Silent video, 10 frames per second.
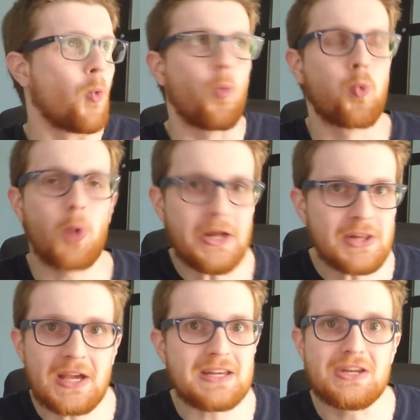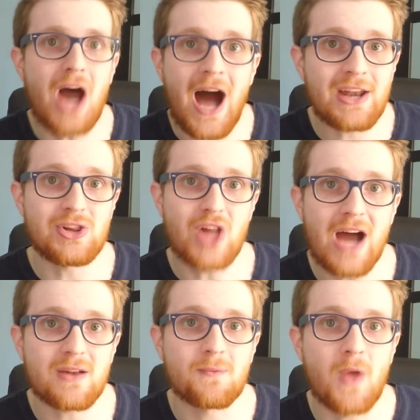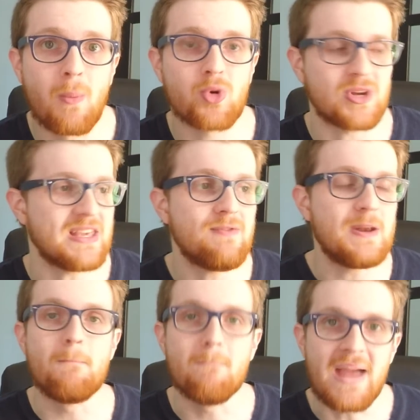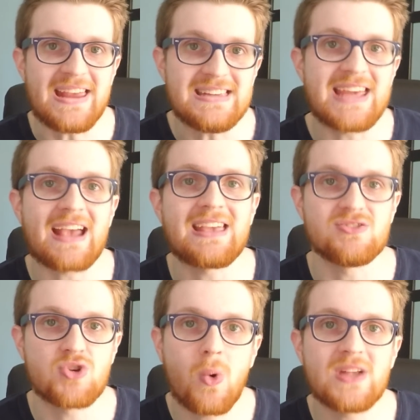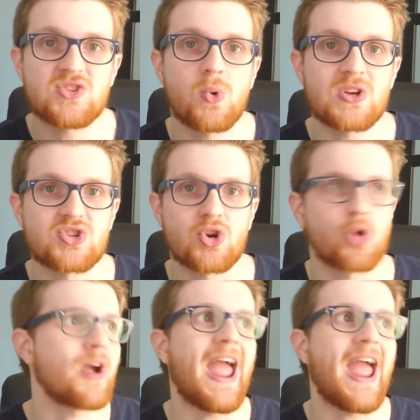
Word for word: really, not a lot of them were even main decking Twin Twister or